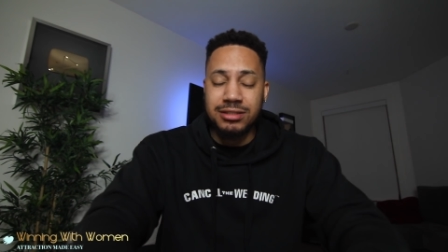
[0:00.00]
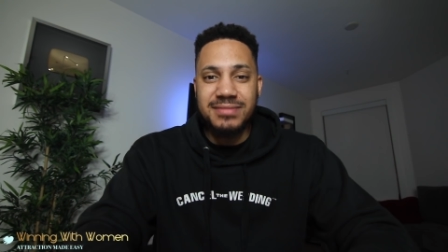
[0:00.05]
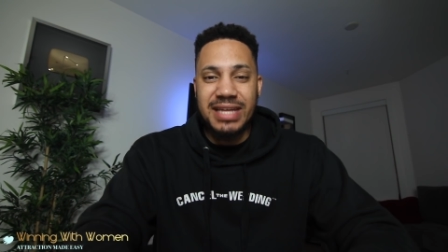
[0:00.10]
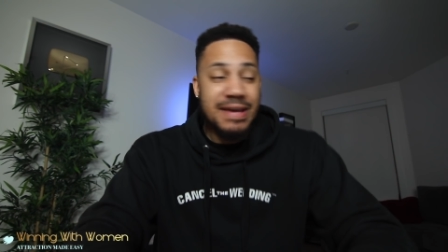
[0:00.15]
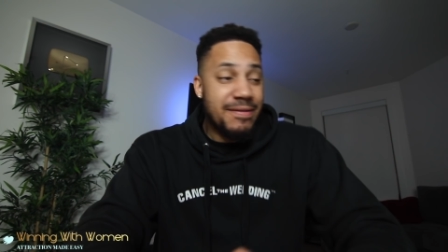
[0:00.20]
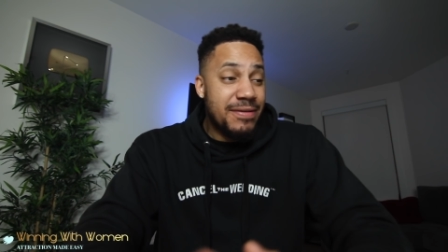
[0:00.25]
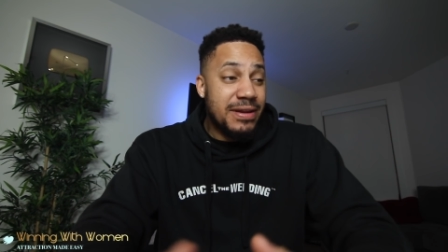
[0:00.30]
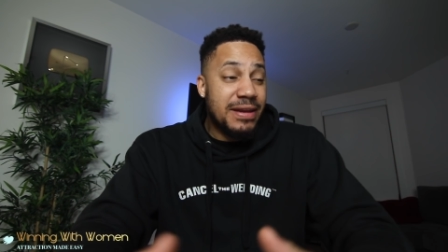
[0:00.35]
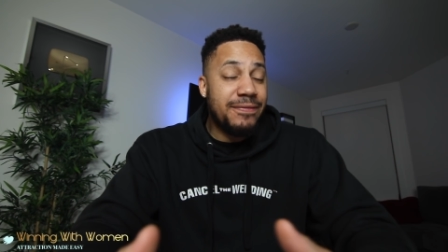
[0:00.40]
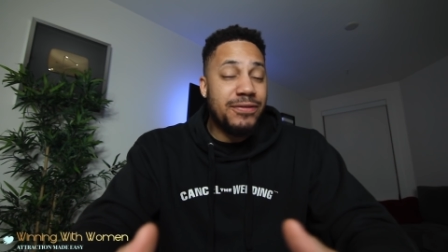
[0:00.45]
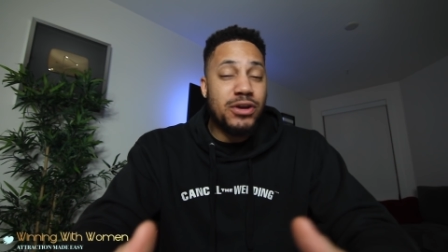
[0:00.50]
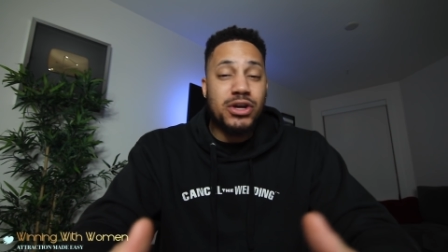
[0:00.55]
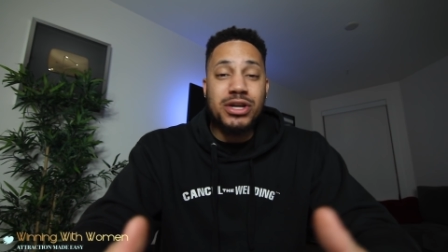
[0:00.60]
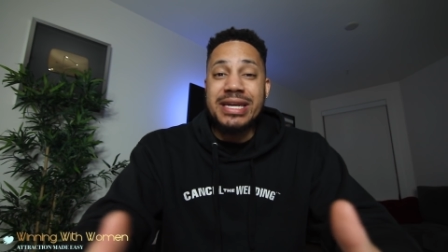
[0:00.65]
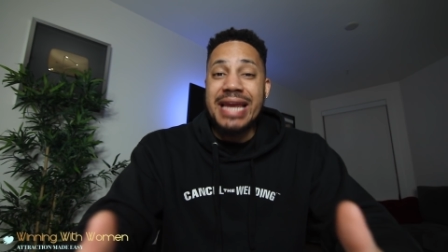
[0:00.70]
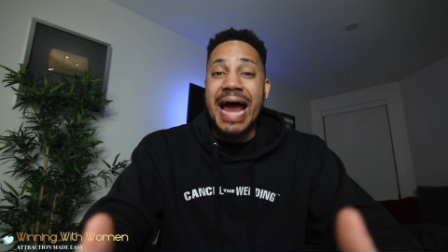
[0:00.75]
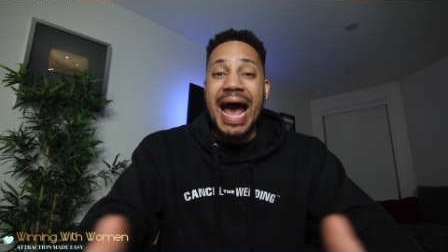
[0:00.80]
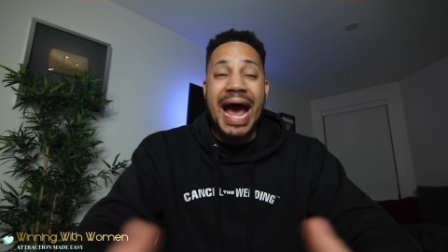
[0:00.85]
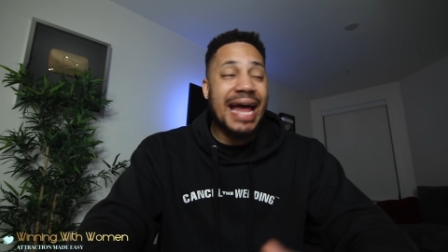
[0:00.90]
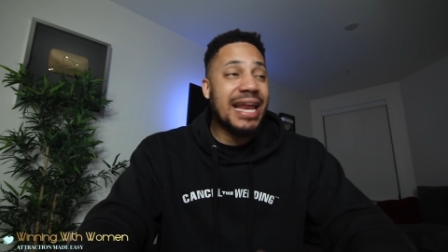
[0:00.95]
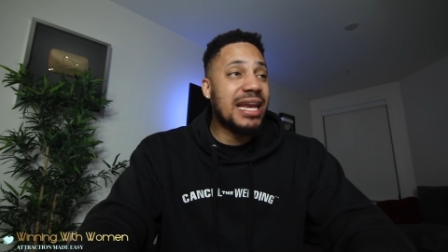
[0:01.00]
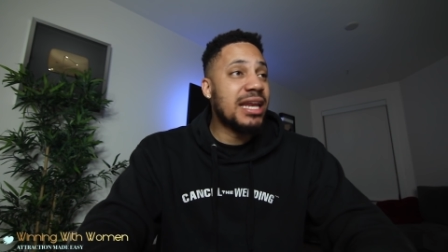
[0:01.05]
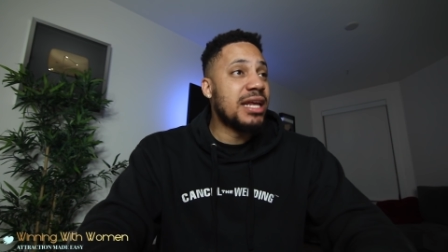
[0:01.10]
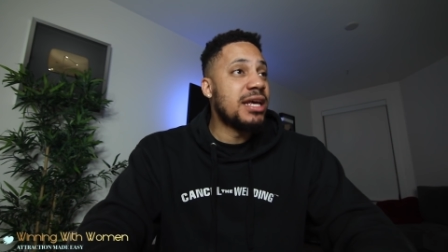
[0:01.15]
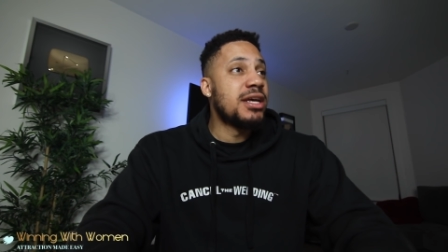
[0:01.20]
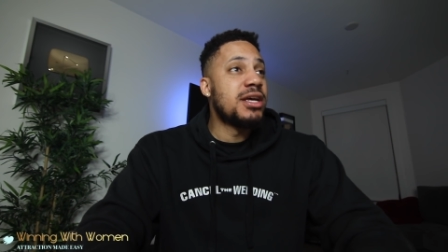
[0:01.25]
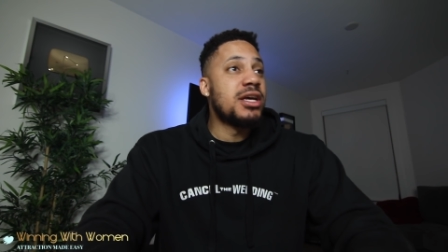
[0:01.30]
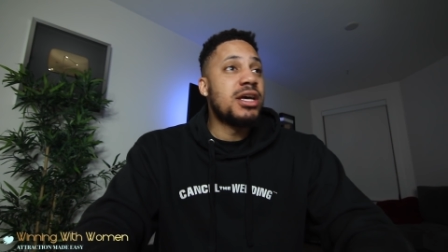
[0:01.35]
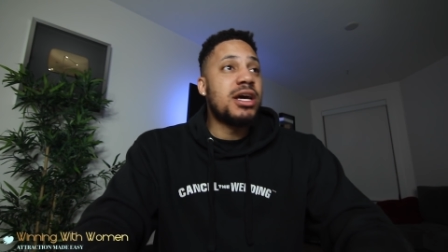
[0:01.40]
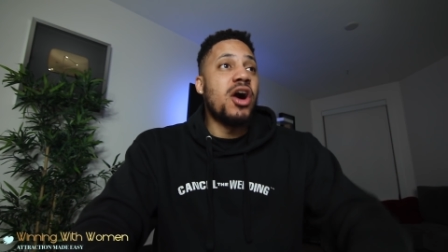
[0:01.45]
Even if you're not
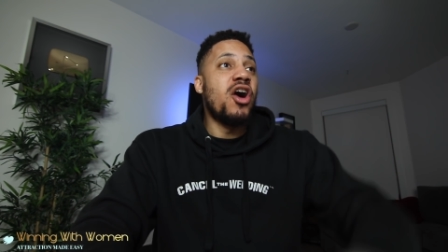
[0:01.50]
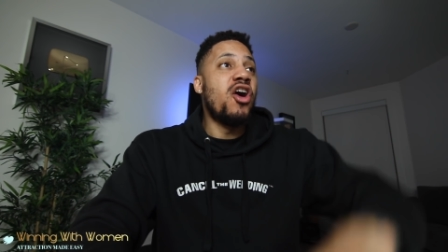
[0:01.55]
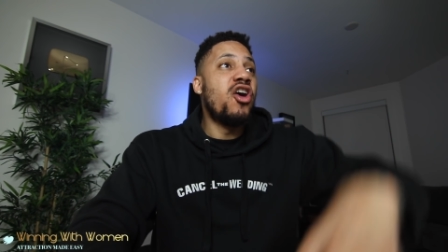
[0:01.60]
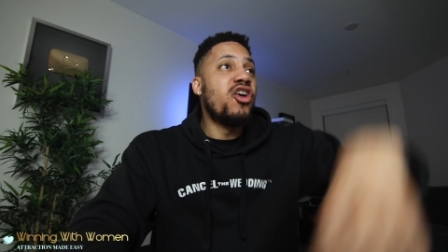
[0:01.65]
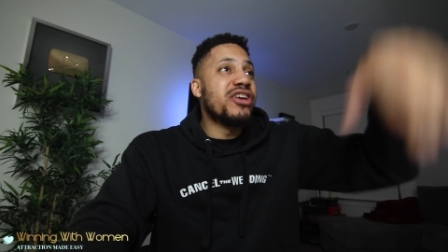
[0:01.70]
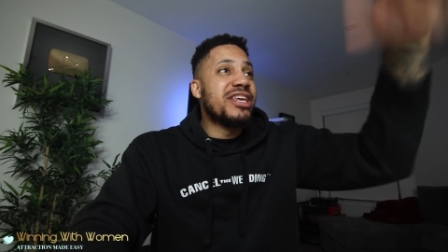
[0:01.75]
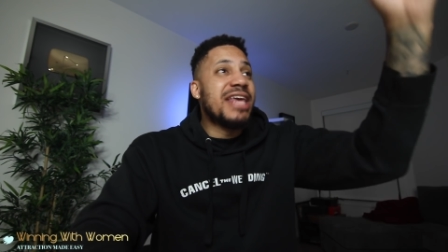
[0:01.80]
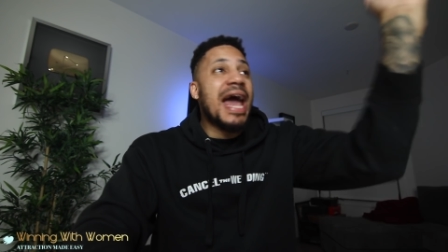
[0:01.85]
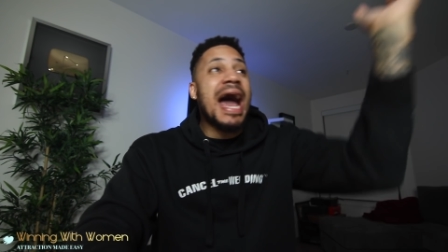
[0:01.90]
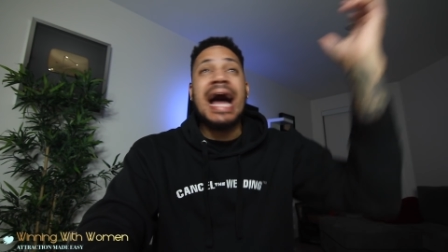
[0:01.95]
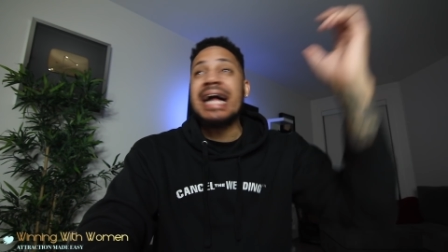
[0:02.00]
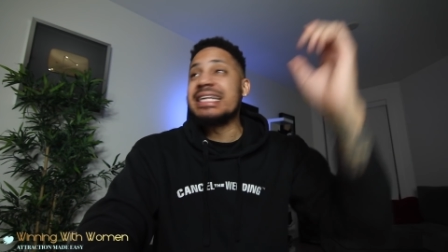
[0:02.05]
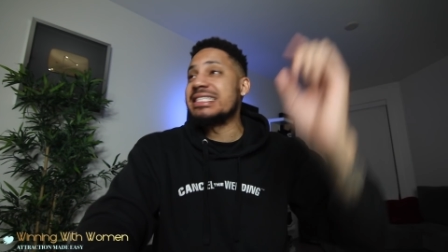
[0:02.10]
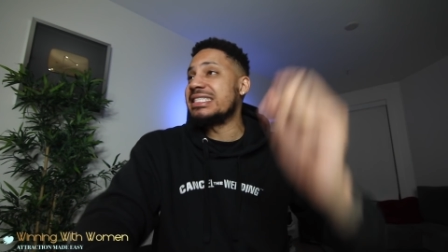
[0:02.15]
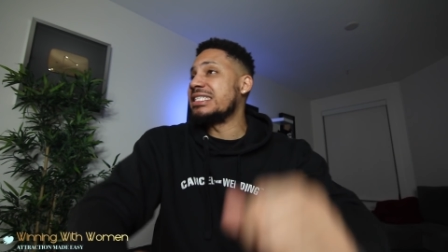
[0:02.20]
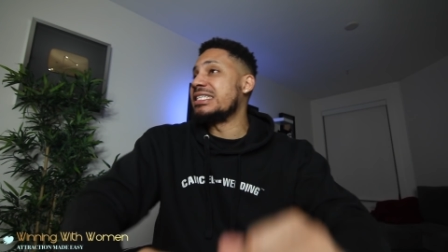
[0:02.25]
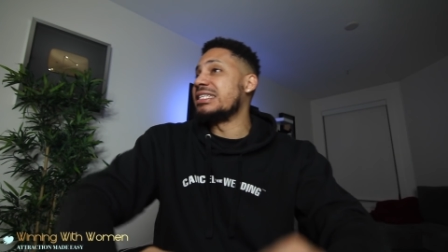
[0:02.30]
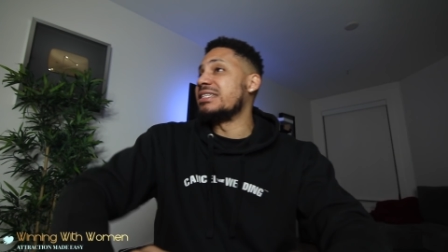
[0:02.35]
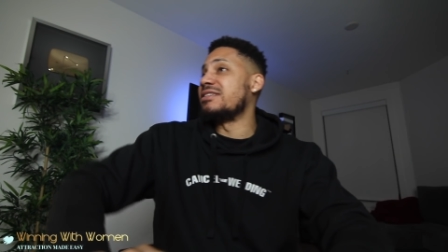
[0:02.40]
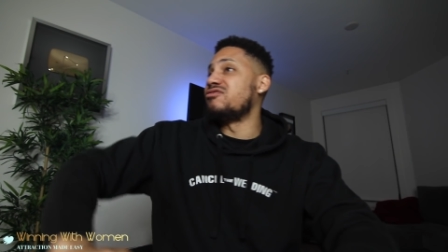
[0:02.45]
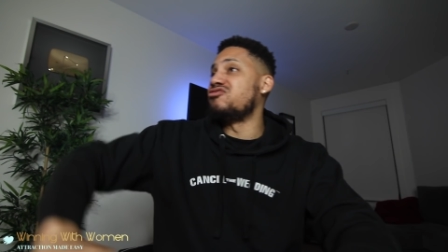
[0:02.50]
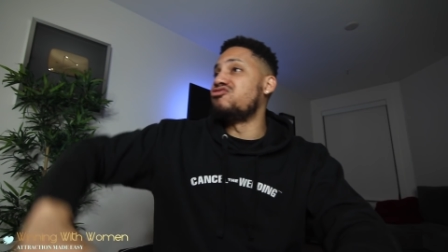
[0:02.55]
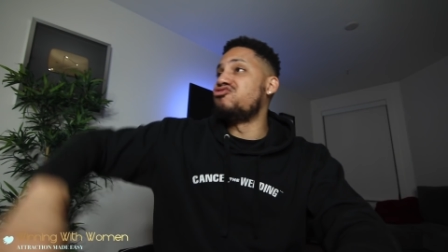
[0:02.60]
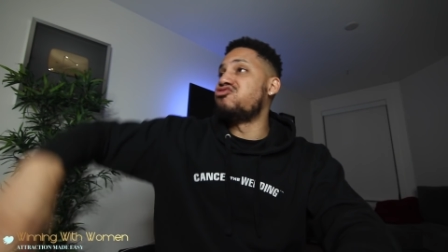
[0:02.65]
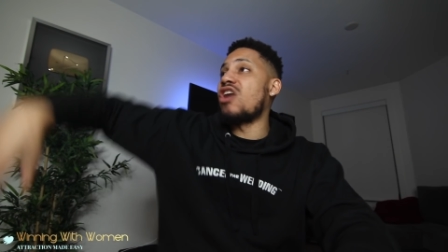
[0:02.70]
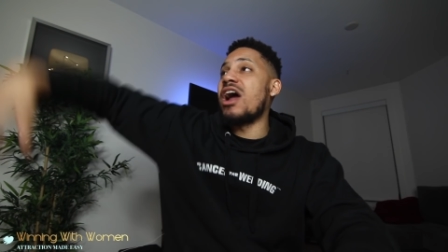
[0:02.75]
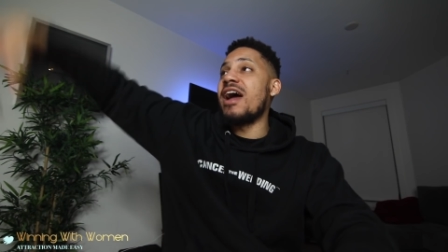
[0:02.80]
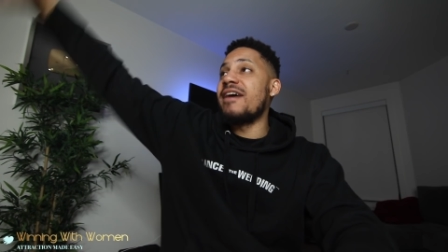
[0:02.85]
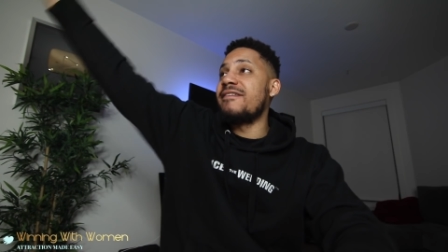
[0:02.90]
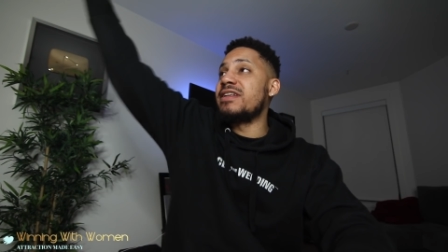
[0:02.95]
on yachts and
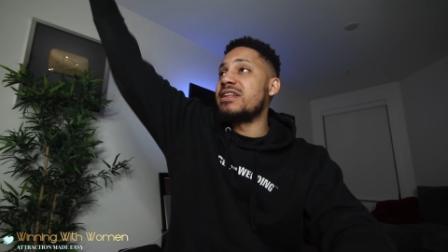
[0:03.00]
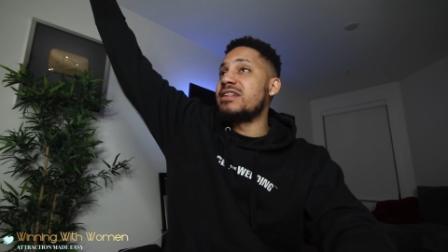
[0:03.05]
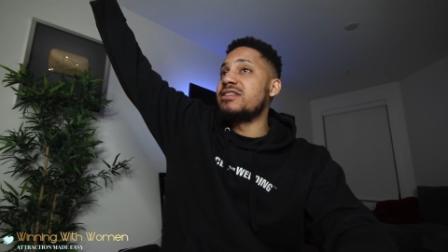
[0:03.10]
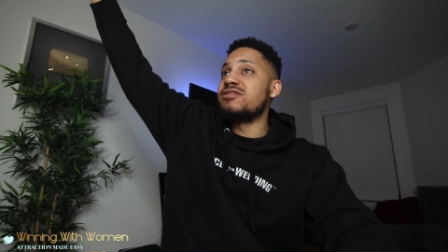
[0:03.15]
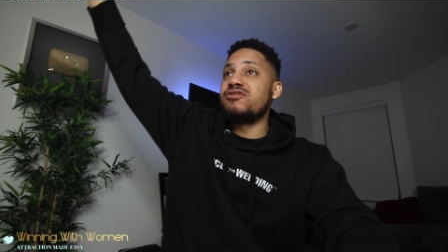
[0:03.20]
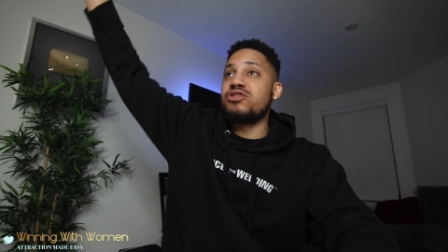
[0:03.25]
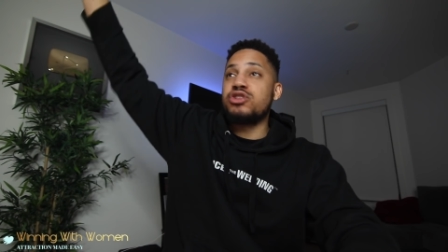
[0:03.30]
driving